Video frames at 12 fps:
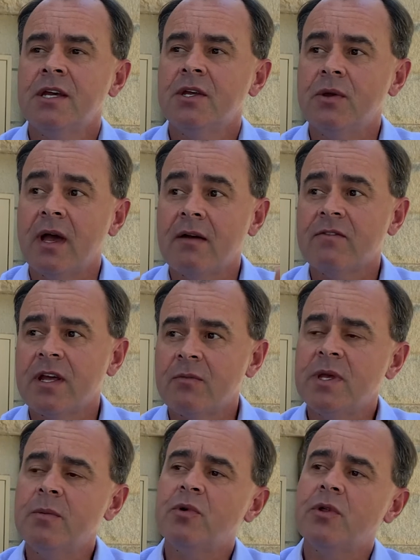You have to
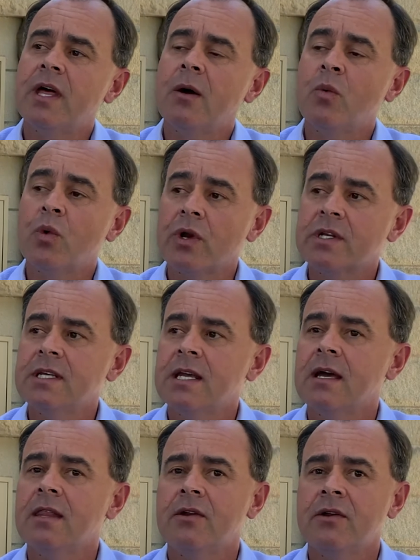have people that work
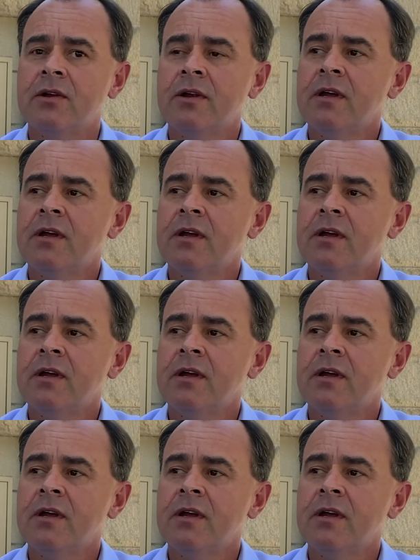together,